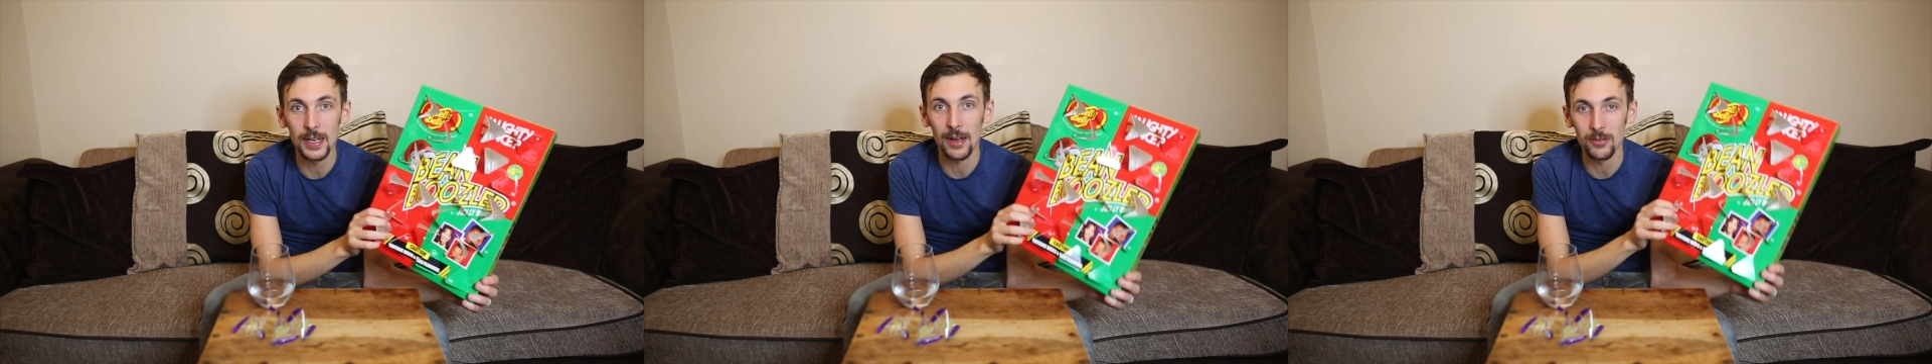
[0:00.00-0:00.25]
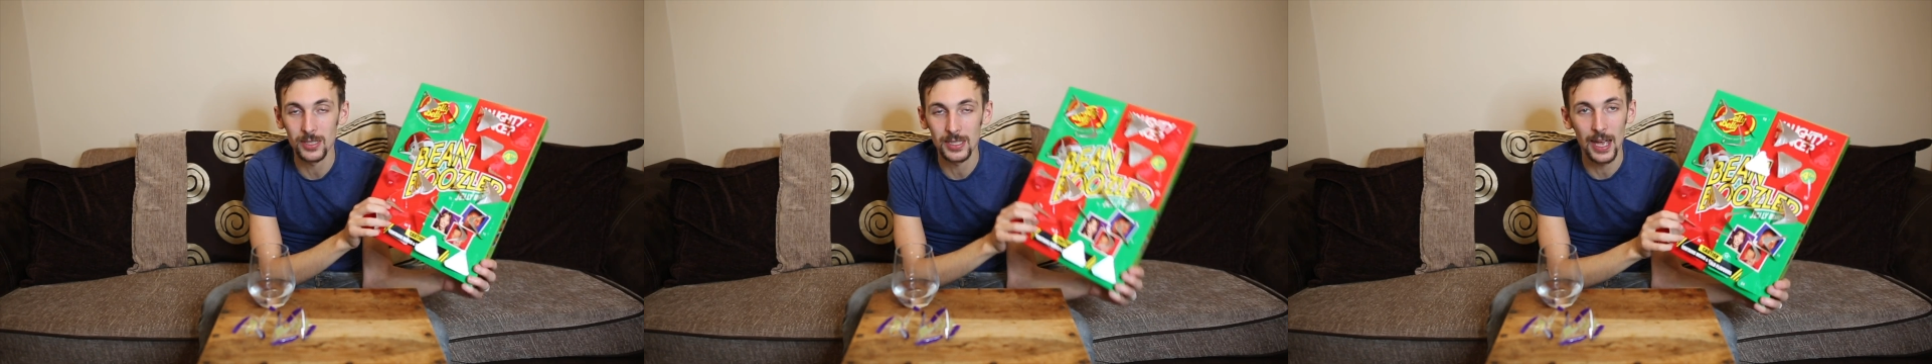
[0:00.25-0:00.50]

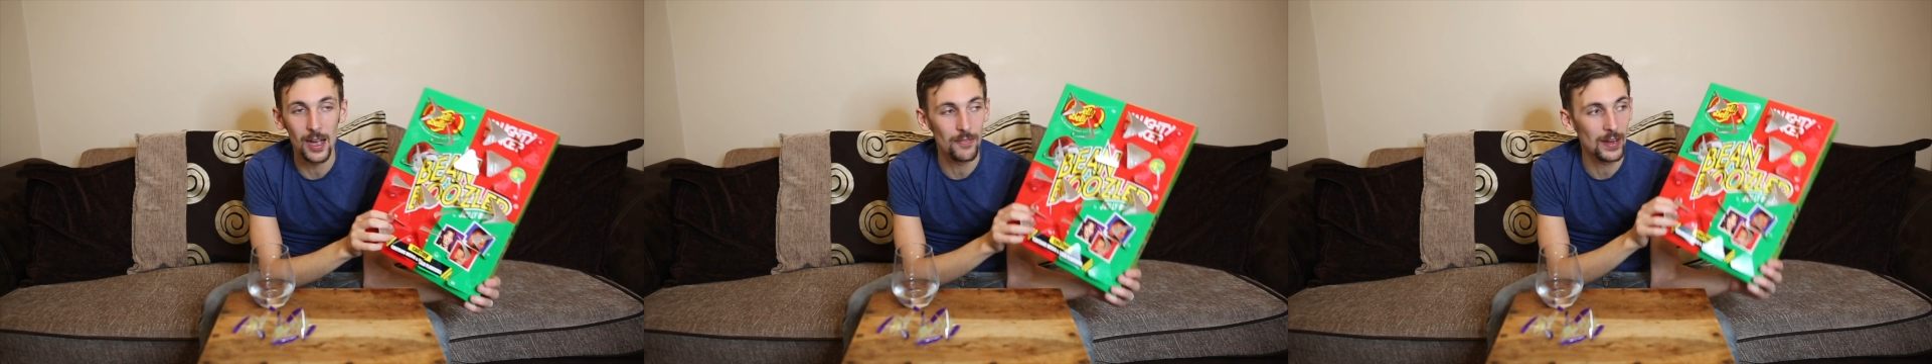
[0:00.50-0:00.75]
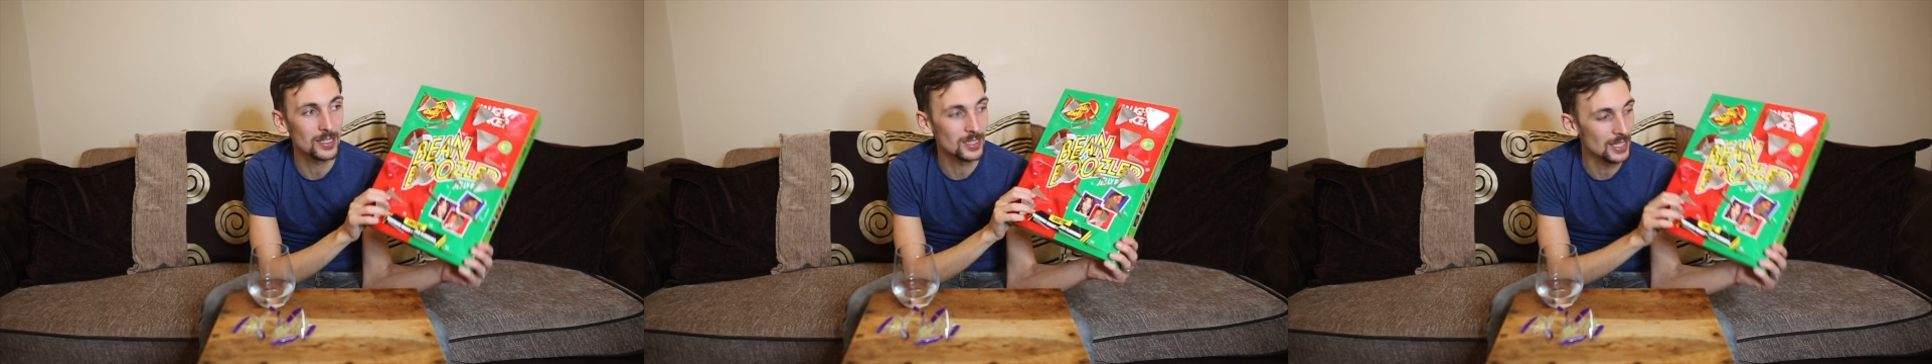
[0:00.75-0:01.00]
now say
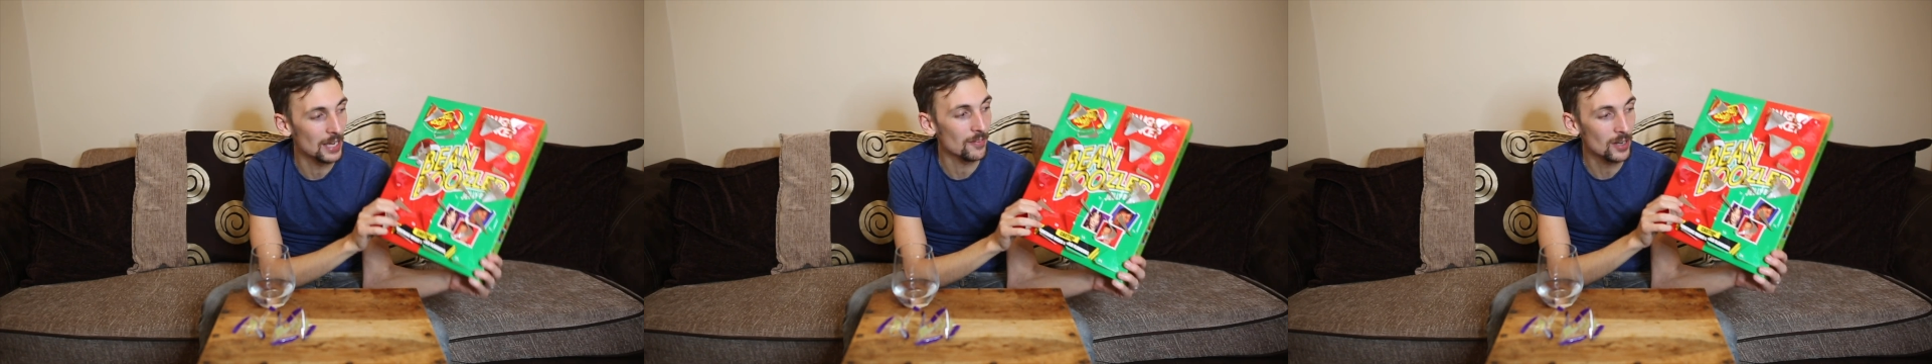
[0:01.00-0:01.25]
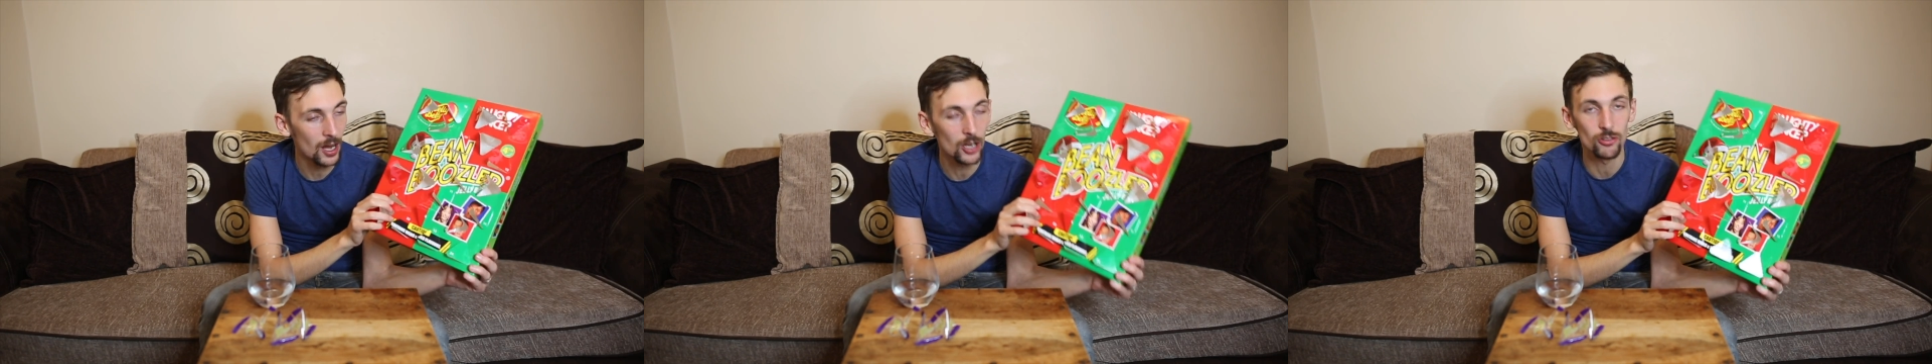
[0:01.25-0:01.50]
I've had
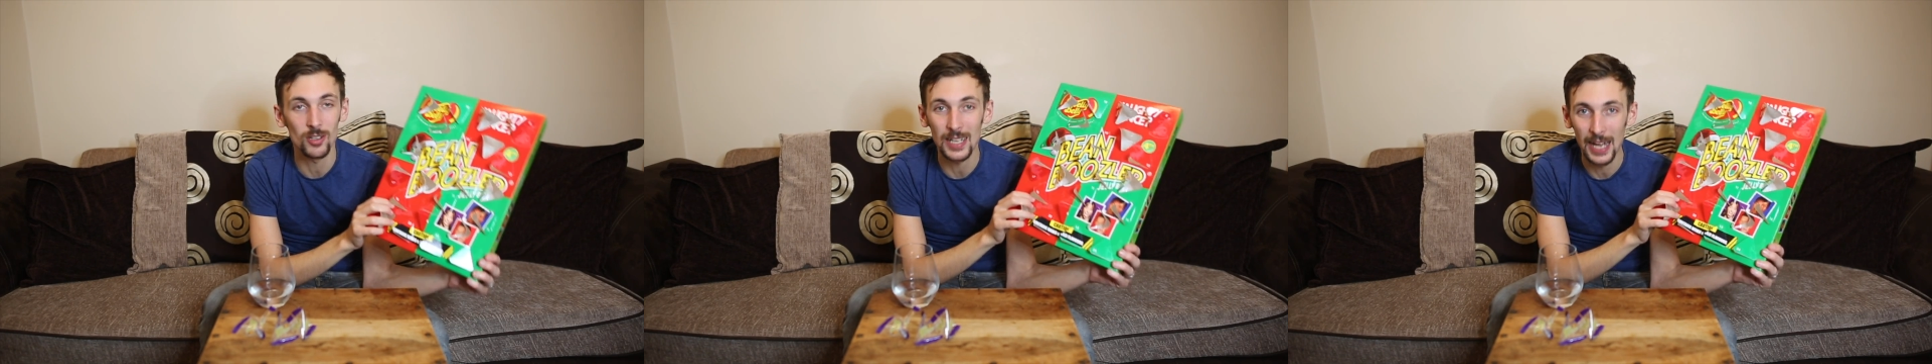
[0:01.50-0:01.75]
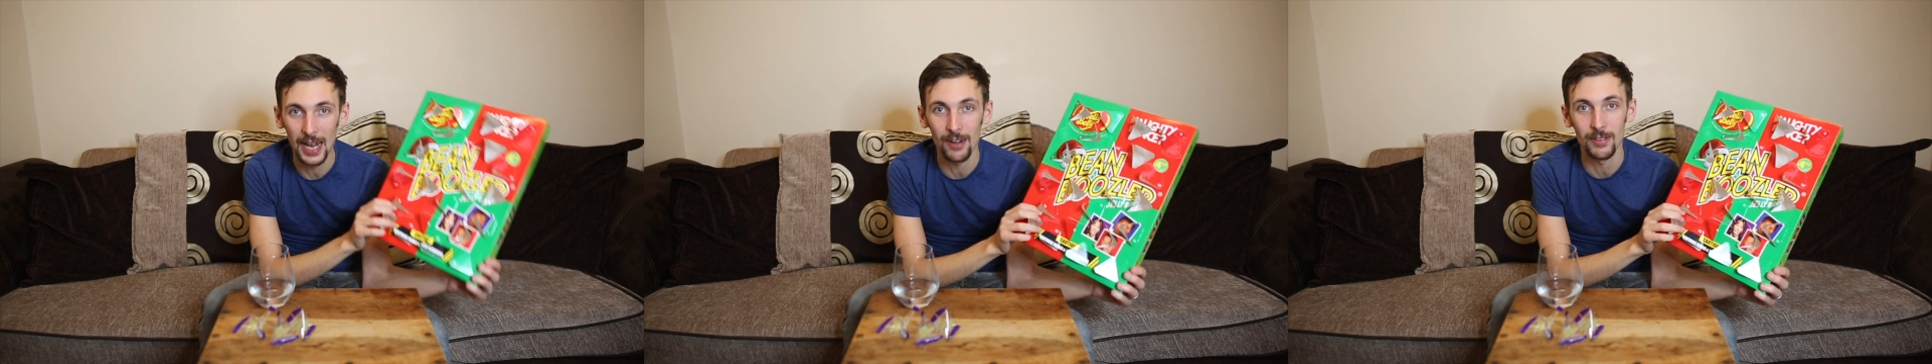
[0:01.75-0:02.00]
700
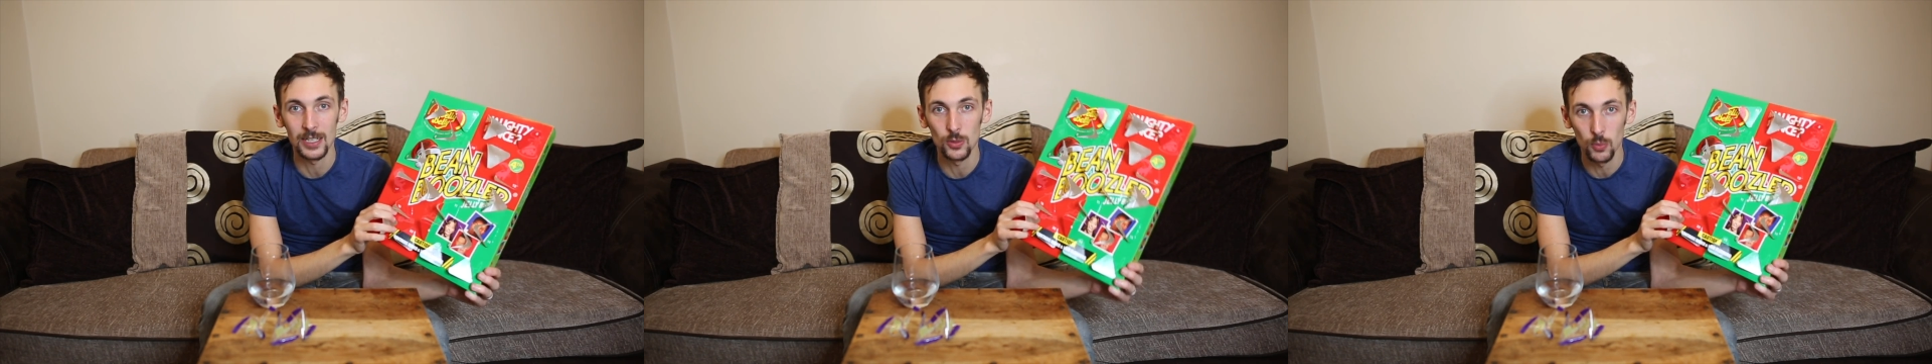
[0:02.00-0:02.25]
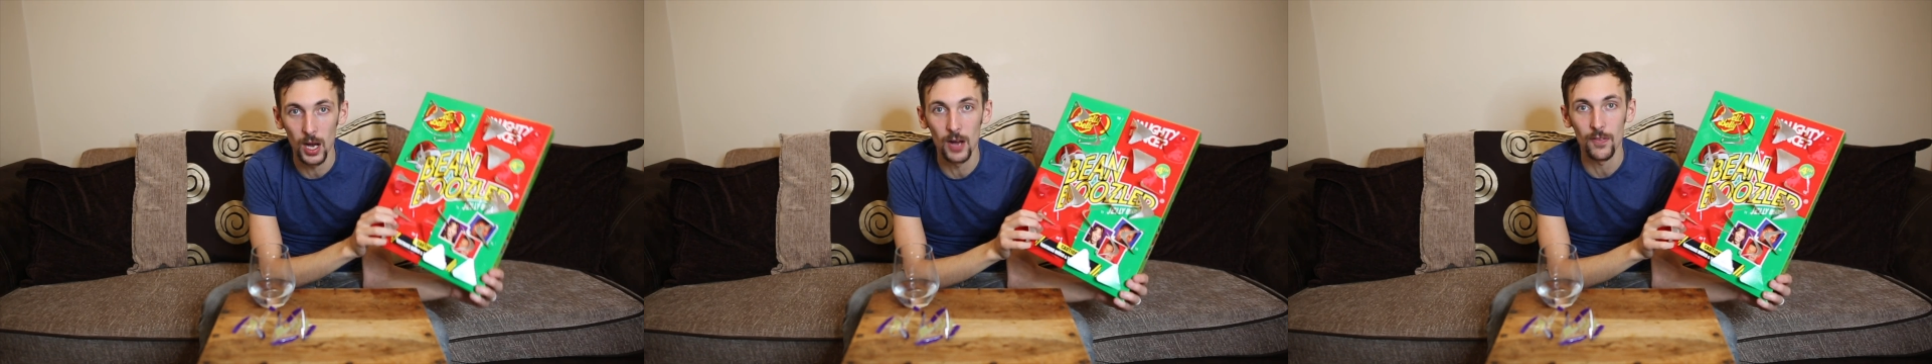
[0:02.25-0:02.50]

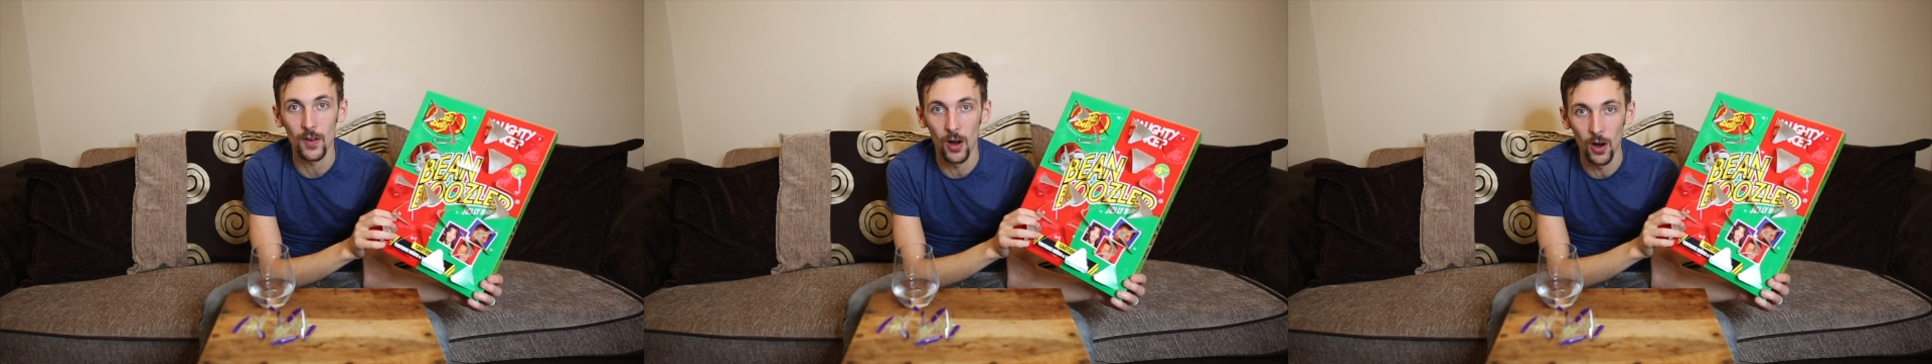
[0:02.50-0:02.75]
calories worth